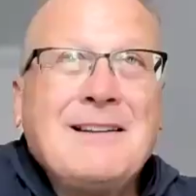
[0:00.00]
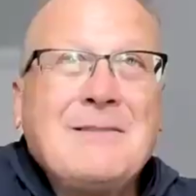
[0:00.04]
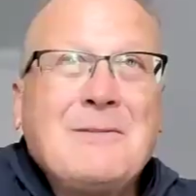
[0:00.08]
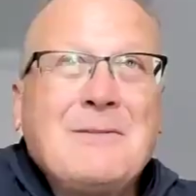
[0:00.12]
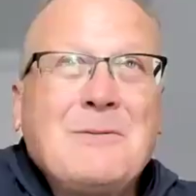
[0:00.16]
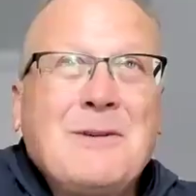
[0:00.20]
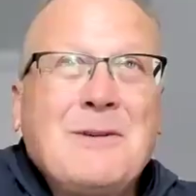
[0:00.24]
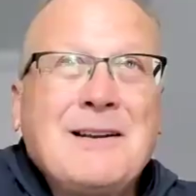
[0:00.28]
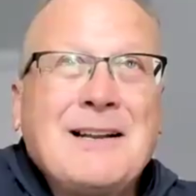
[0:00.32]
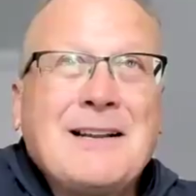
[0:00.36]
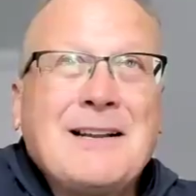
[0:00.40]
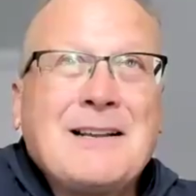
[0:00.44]

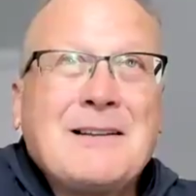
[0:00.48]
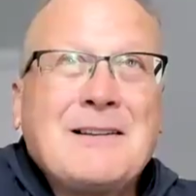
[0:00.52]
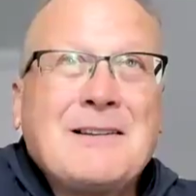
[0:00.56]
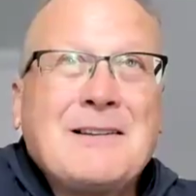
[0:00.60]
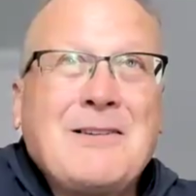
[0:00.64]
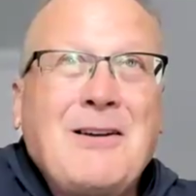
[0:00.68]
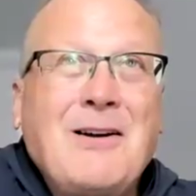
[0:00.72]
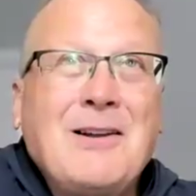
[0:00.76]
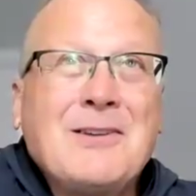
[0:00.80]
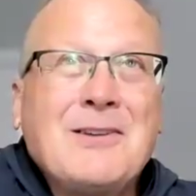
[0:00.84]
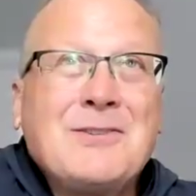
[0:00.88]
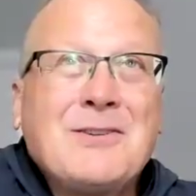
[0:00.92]

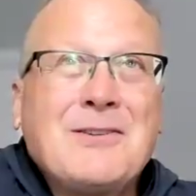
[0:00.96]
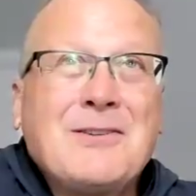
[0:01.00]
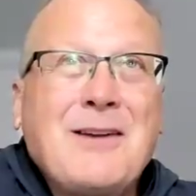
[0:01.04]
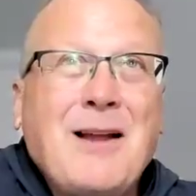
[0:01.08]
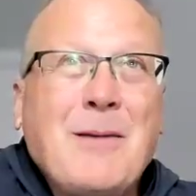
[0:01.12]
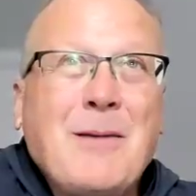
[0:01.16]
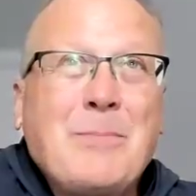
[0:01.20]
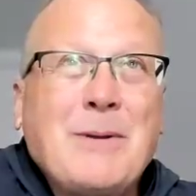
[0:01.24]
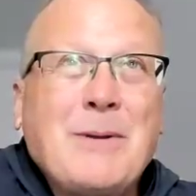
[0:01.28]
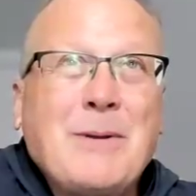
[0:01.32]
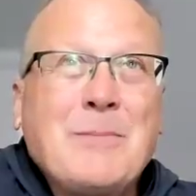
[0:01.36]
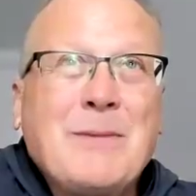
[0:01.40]
it
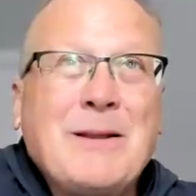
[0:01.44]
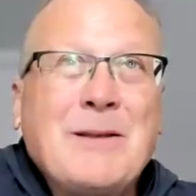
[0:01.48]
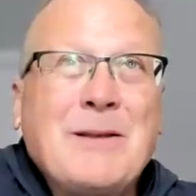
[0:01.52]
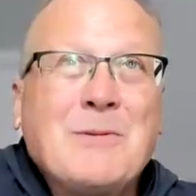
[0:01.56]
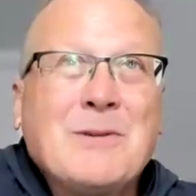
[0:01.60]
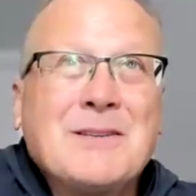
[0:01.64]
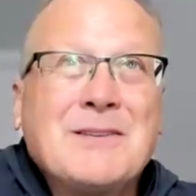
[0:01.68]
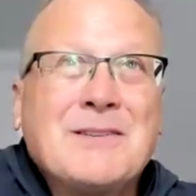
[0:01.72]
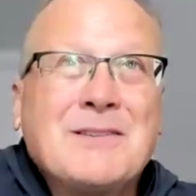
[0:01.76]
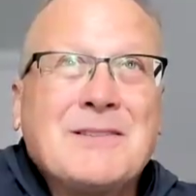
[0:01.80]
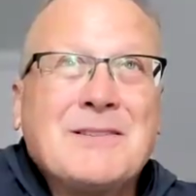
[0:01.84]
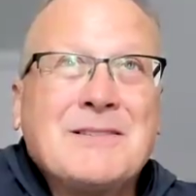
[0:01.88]
conjured up in me
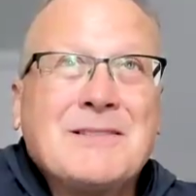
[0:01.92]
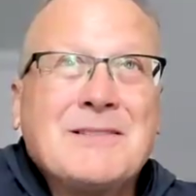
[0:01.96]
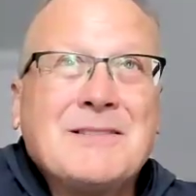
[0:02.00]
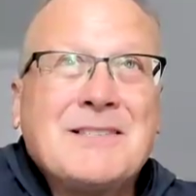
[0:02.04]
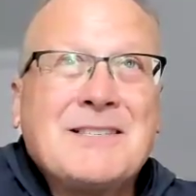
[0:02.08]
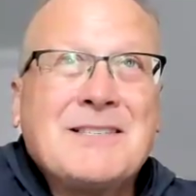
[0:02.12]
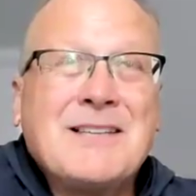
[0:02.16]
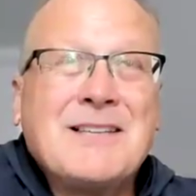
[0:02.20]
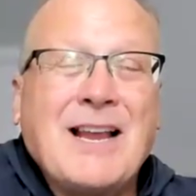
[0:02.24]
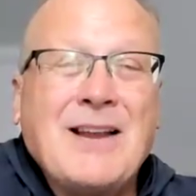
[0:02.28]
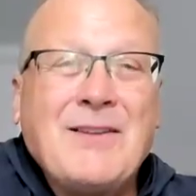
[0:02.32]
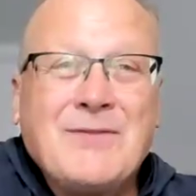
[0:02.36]
was
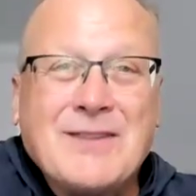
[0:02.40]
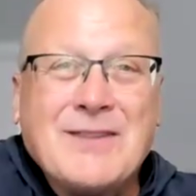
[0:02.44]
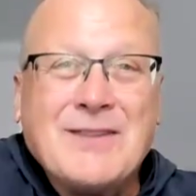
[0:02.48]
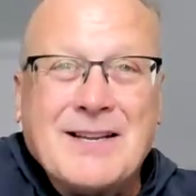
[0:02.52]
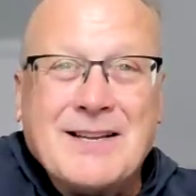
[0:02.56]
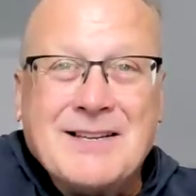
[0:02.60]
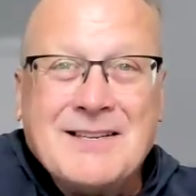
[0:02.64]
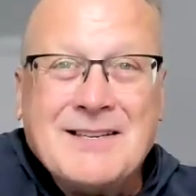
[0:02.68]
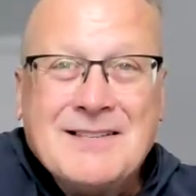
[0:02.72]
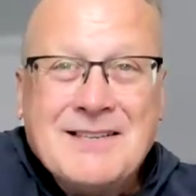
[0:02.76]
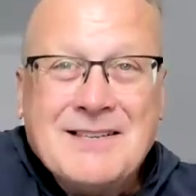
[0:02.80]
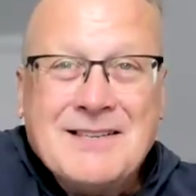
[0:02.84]

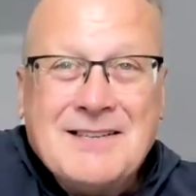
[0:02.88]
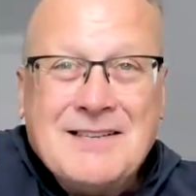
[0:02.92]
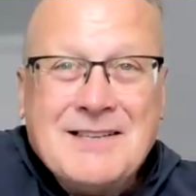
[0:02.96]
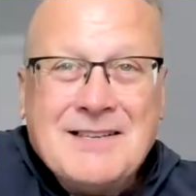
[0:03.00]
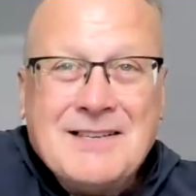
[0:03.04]
safety.